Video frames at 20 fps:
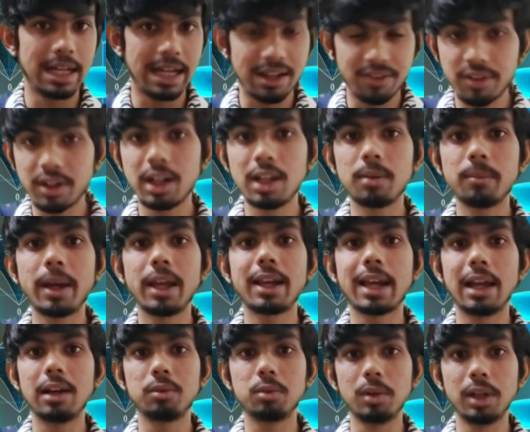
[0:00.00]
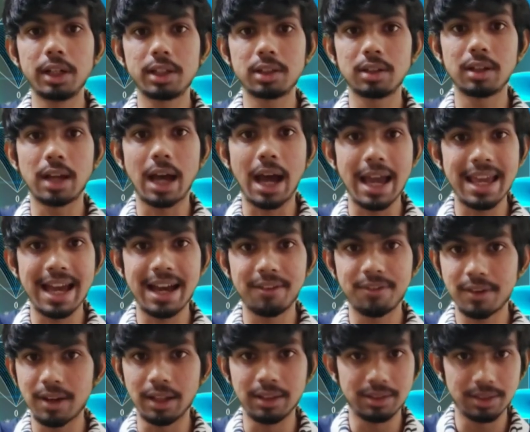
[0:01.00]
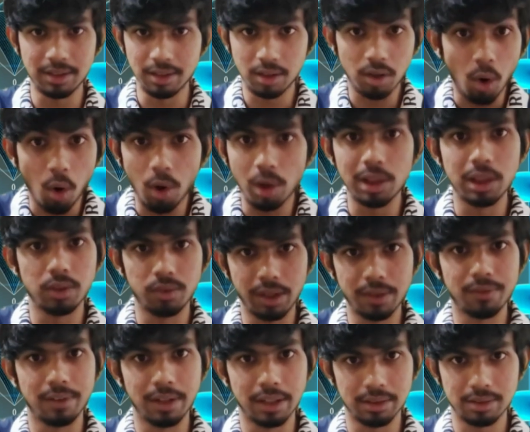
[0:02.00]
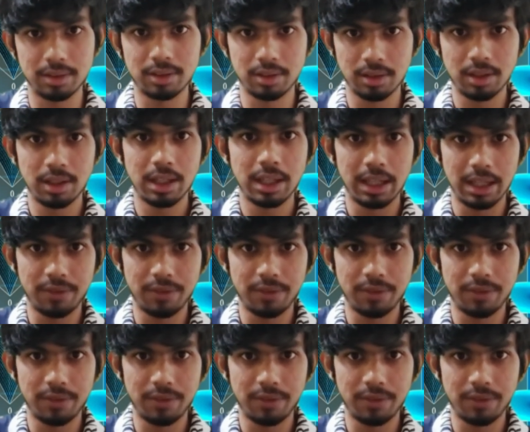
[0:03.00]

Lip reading: Never in my calculation I have considered all the wavelengths.